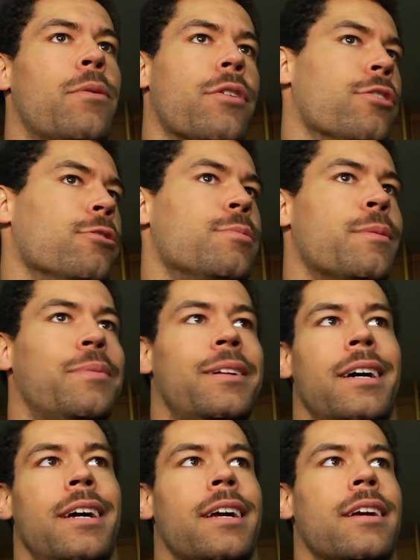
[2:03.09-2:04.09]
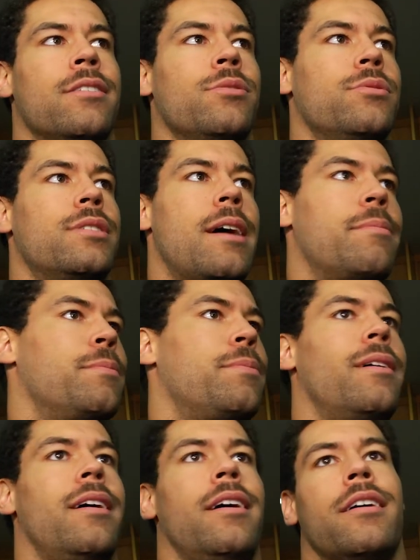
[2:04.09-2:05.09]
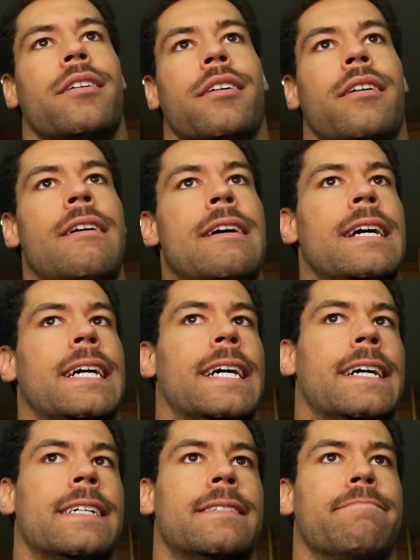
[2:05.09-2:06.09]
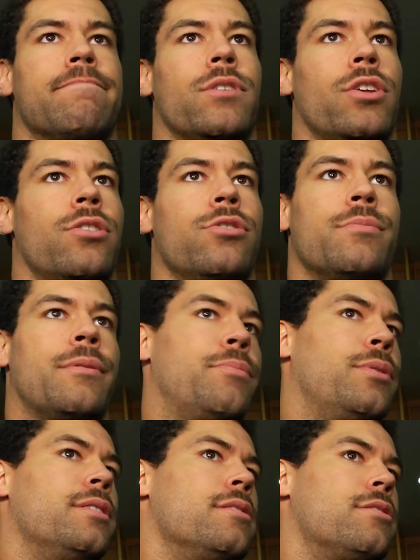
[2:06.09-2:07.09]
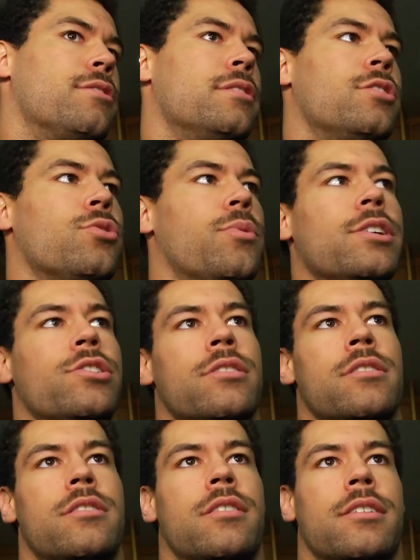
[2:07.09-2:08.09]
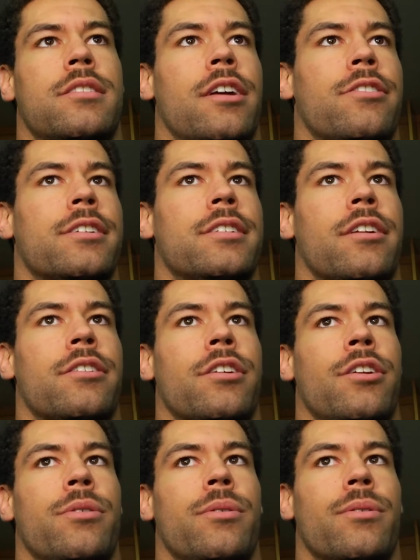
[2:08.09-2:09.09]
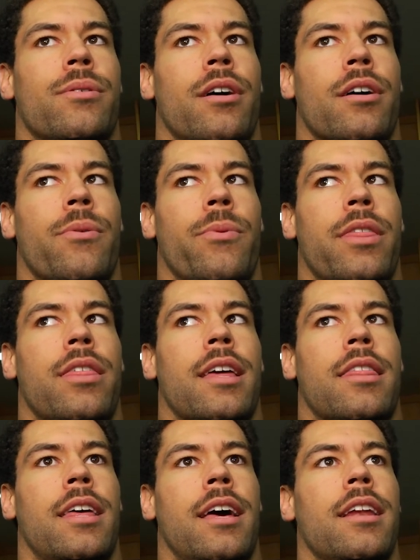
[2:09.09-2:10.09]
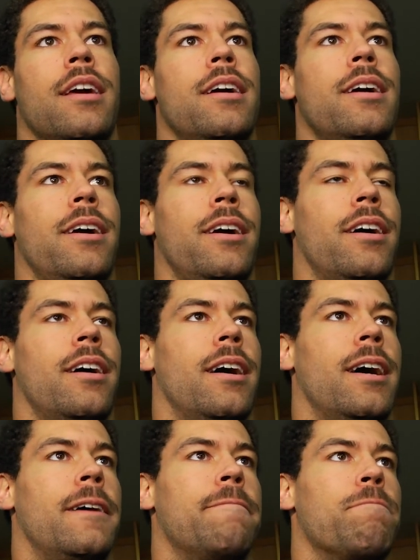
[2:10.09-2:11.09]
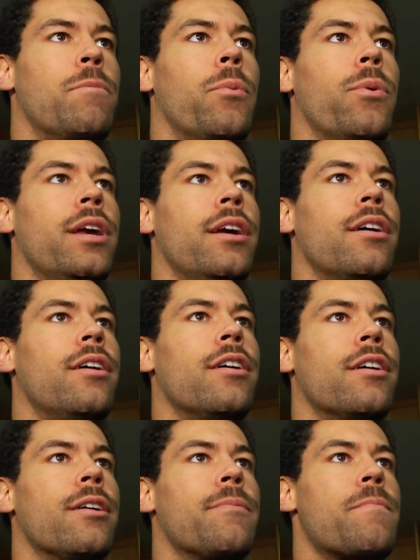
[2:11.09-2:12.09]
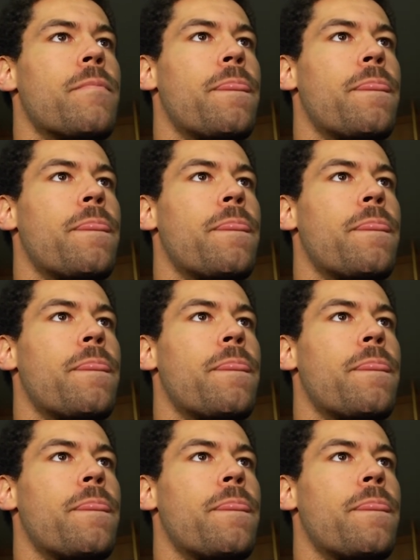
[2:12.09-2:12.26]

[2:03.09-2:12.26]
with who's been playing and who's not been playing, or um, you know, who's been put in certain situations, et cetera, et cetera. You know, our, uh, we think that um, we are